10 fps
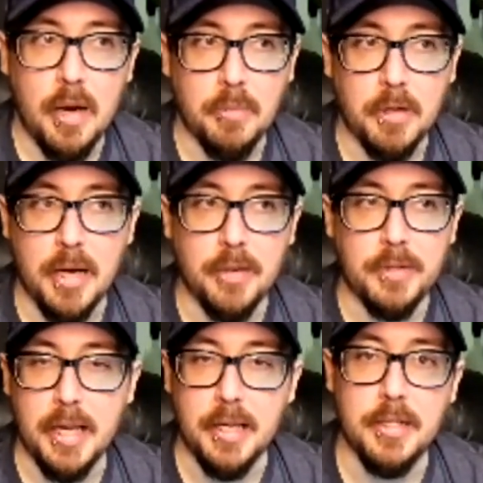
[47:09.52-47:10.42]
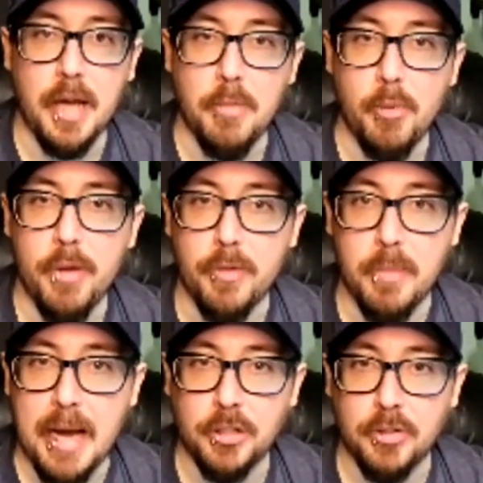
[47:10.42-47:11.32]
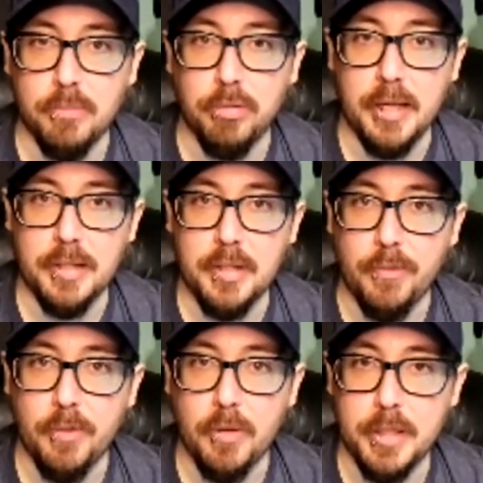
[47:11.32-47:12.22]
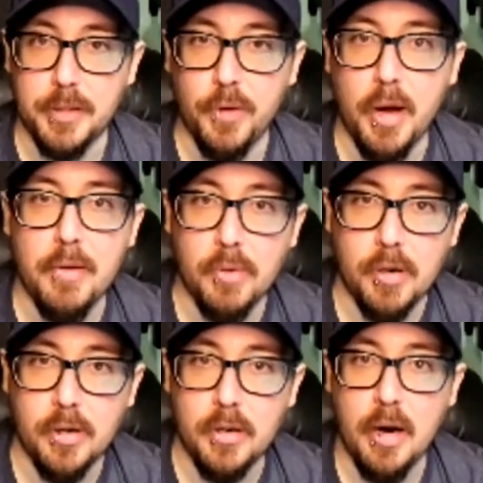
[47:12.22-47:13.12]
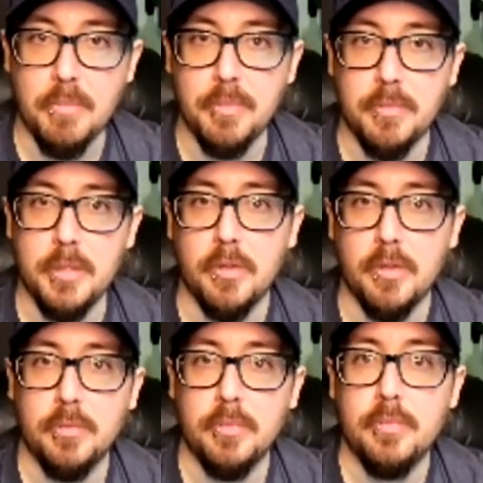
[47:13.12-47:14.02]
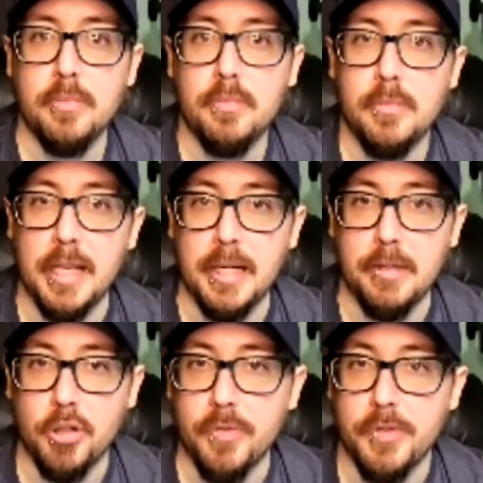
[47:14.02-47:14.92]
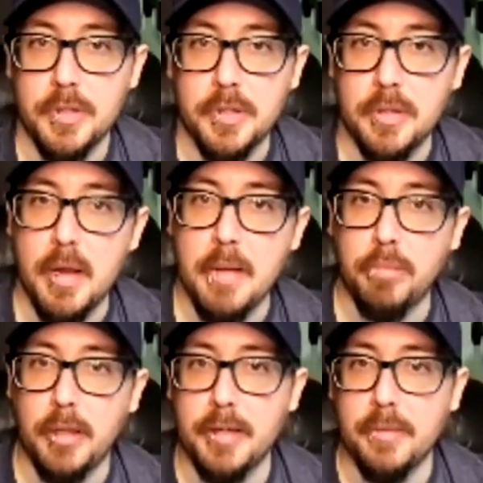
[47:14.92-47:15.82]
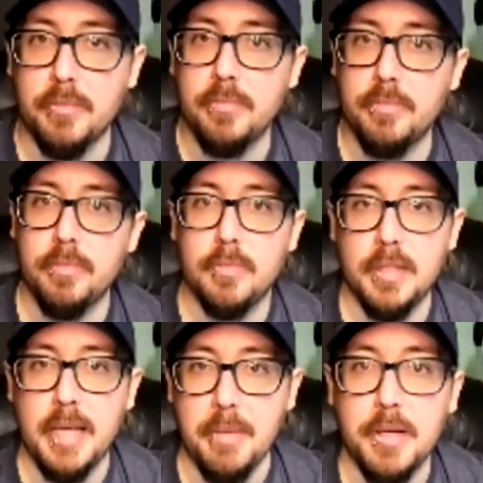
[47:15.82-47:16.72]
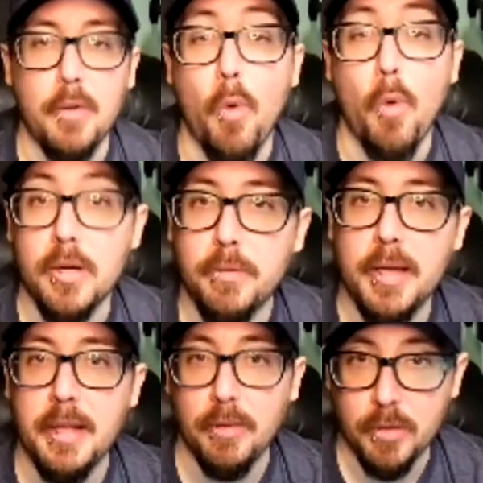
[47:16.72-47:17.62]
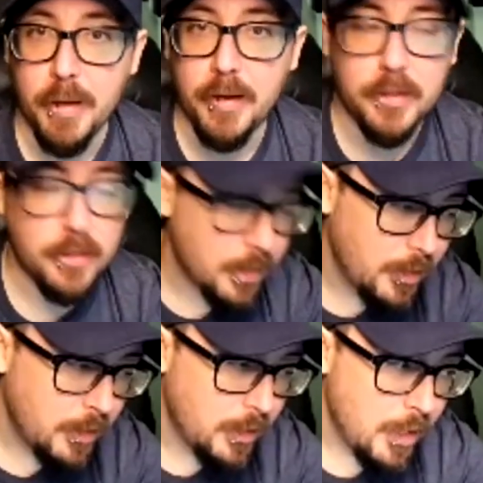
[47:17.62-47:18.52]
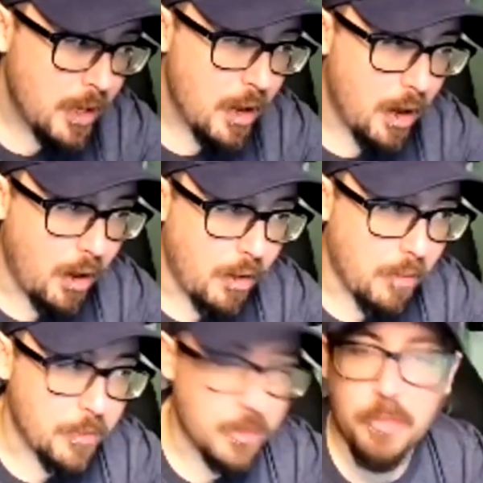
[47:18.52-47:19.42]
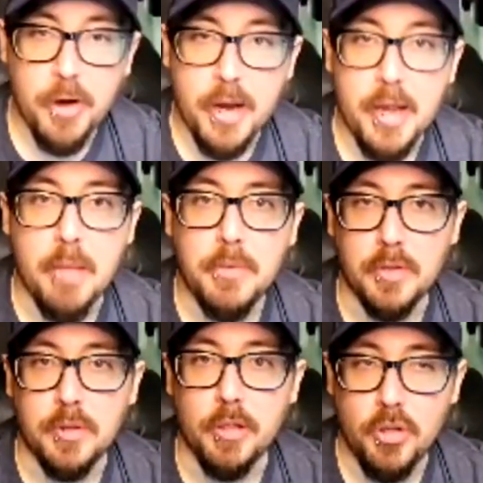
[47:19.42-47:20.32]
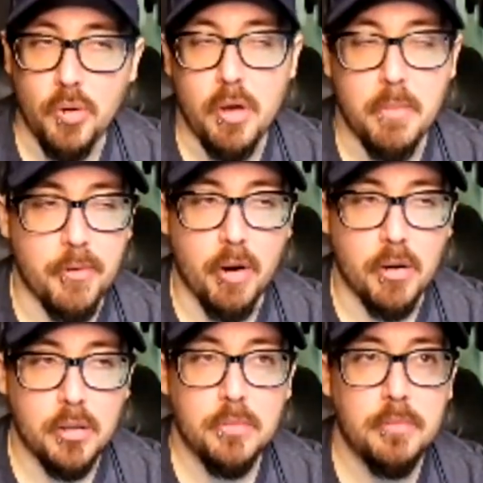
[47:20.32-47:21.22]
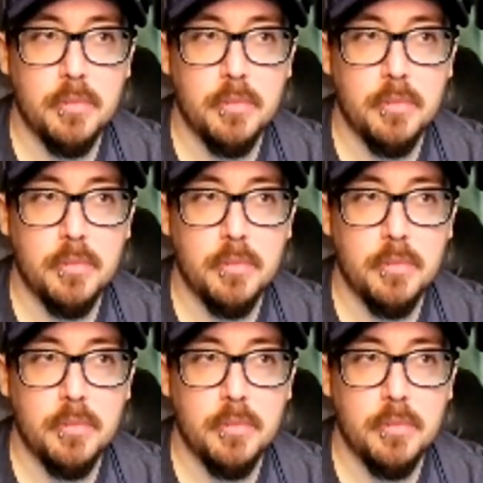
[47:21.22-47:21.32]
I'm kind of taking time away from actually playing stuff on PS5 where I'm, getting trophies and playing games I want to play that look better. There's some great games on Switch, don't get me wrong.